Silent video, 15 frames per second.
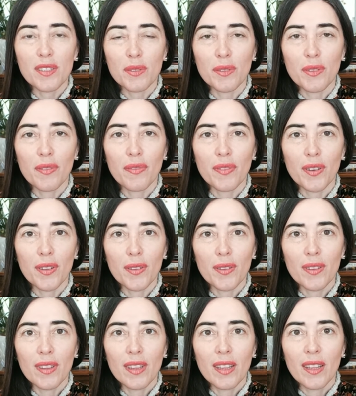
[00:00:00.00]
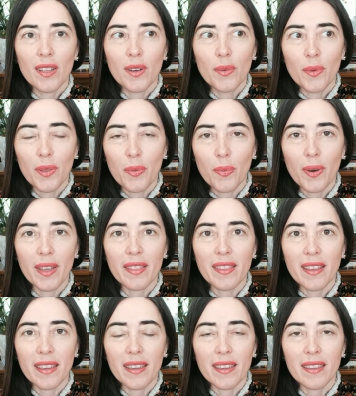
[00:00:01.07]
truthful with what
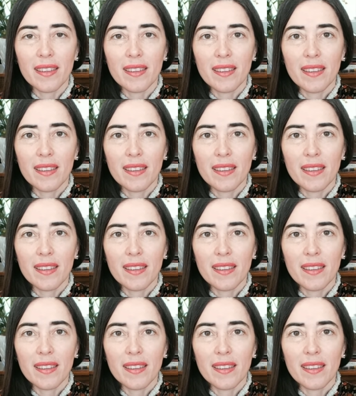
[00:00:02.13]
they